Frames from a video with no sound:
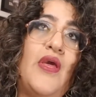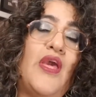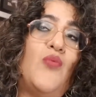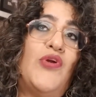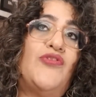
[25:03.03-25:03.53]

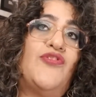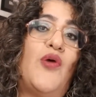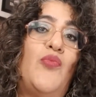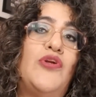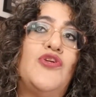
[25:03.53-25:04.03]
And what
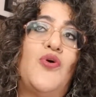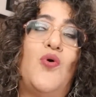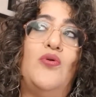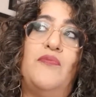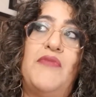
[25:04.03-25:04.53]
someone
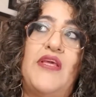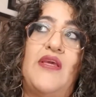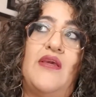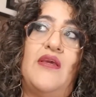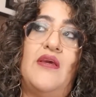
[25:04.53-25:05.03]
told
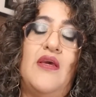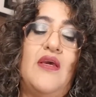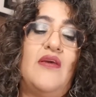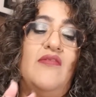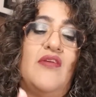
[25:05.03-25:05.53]
me
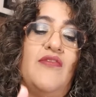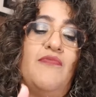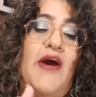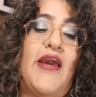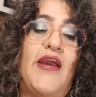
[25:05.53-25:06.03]
is if
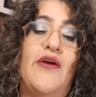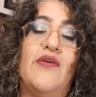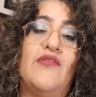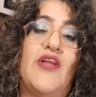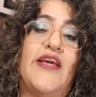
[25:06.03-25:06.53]
my hair
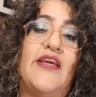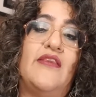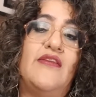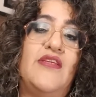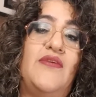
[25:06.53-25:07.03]
is liking
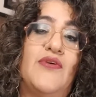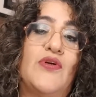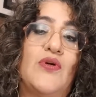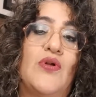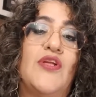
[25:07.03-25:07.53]
the Diva
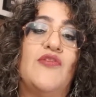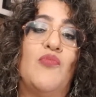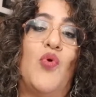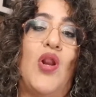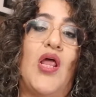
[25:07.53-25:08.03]
Curl, it's
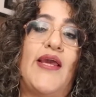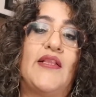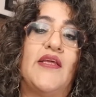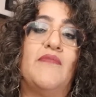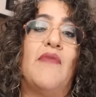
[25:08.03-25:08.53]
more
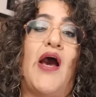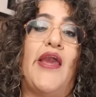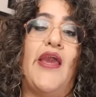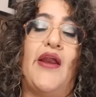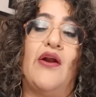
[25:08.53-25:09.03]
likely my
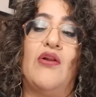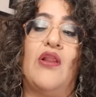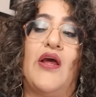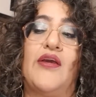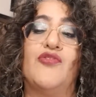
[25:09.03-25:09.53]
hair
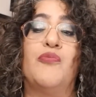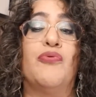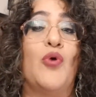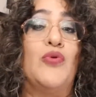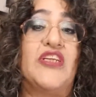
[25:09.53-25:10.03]
likes
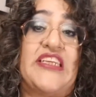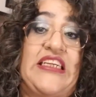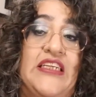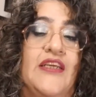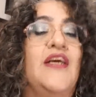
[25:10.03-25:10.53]

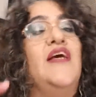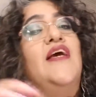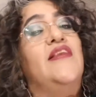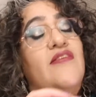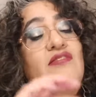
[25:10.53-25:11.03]
protein.
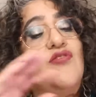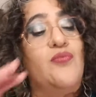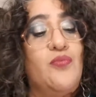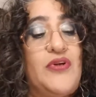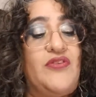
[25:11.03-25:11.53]
And this is a
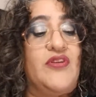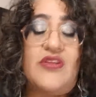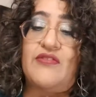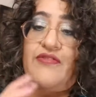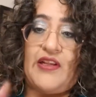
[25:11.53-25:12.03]
recent
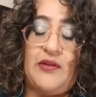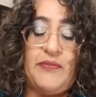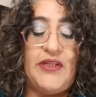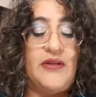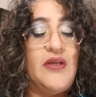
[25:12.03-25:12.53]

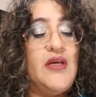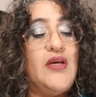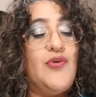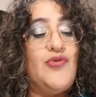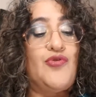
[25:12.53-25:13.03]
development.
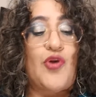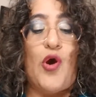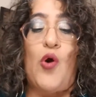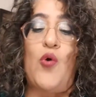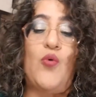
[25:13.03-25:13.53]

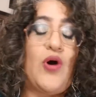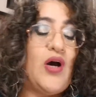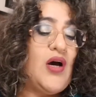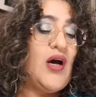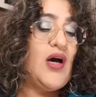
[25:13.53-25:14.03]
So
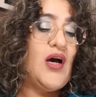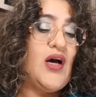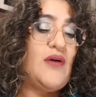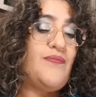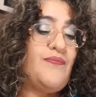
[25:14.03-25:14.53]

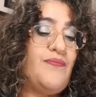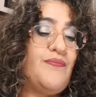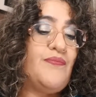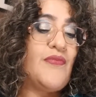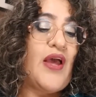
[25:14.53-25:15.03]

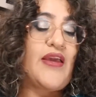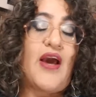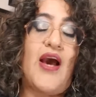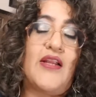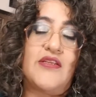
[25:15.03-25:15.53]
I
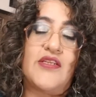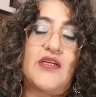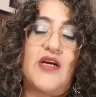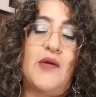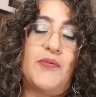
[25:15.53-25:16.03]
got a
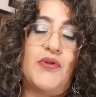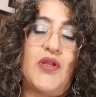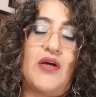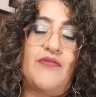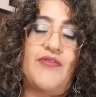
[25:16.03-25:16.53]
couple
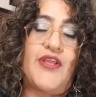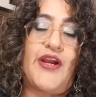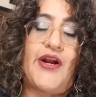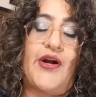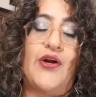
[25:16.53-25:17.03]
of
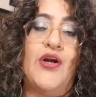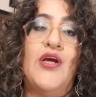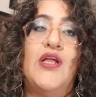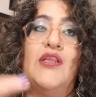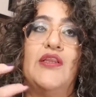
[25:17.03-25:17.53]
their
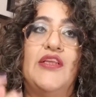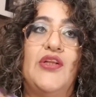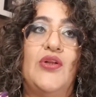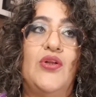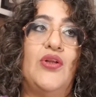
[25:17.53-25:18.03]

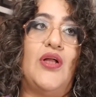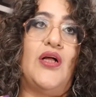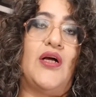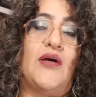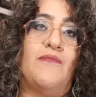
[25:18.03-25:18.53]
little
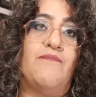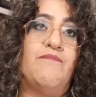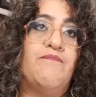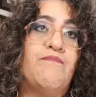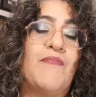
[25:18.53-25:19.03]

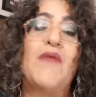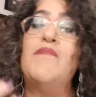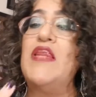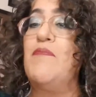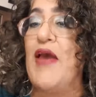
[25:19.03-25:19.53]

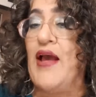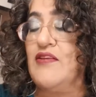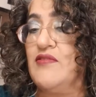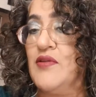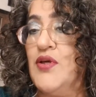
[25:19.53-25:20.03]
mini
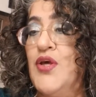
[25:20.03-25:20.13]
packs.